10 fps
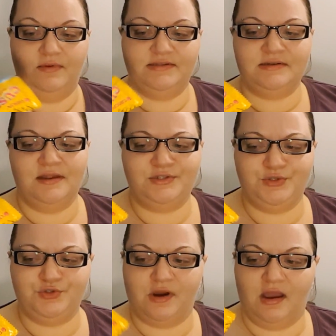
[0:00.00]
It's not
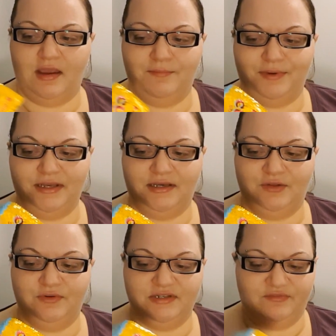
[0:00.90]
too dry, but
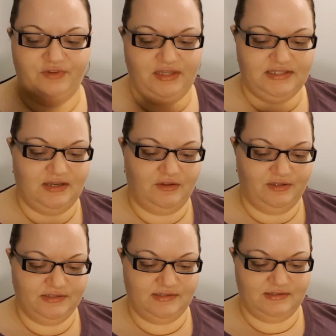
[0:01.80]
you can definitely tell
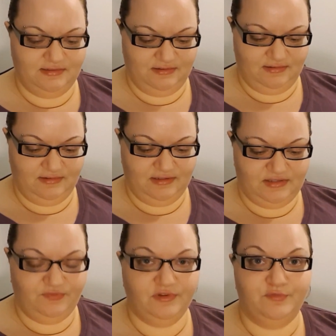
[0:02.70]
it's
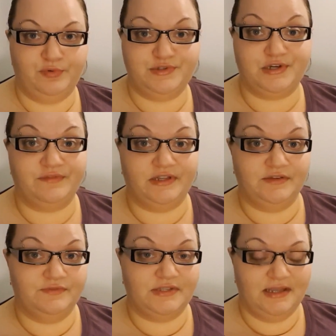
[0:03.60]
full of
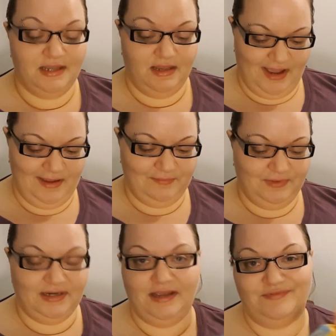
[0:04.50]
preservatives. I'm
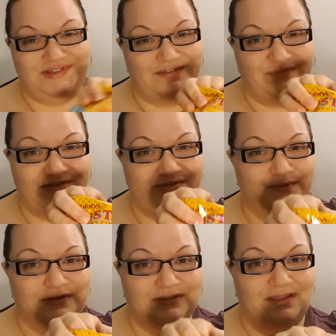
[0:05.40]
gonna have to give this
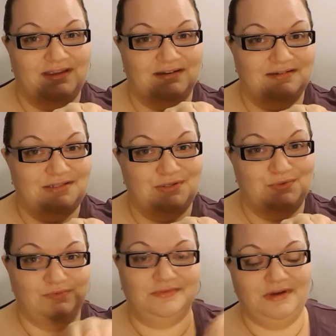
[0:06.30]
one like a
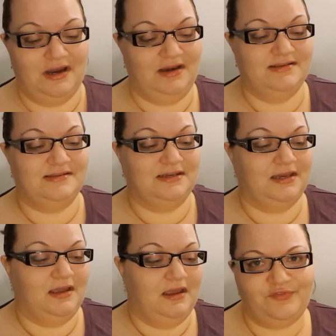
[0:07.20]
2, honestly.
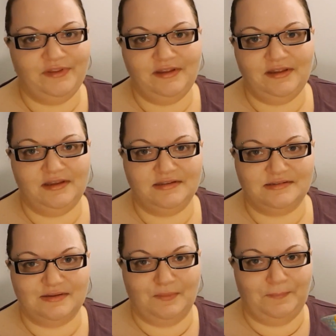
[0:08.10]
The filling
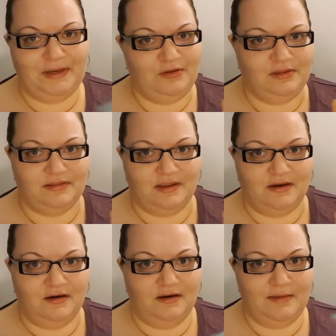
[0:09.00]
is barely
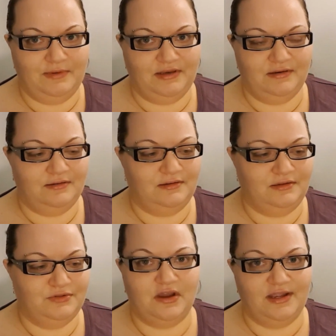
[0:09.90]
there. I mean,
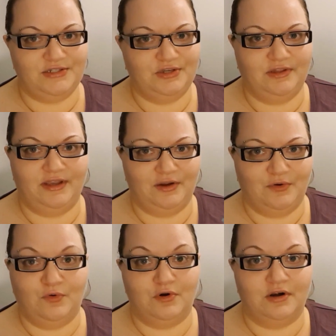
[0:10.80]
you saw I took like a
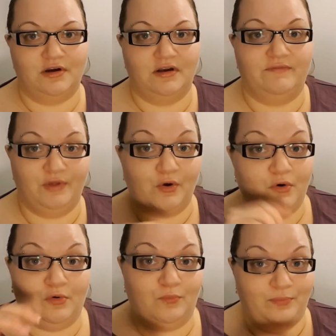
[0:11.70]
quarter of the
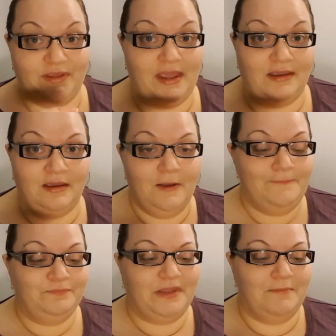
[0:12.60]
whole cake
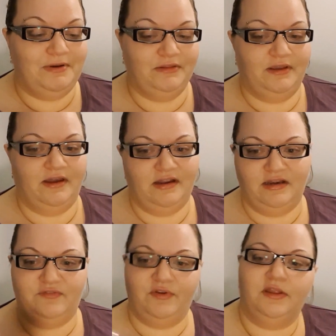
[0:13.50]
and barely got
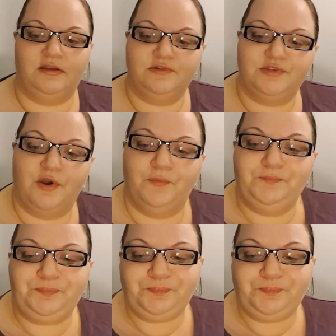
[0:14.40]
any filling, so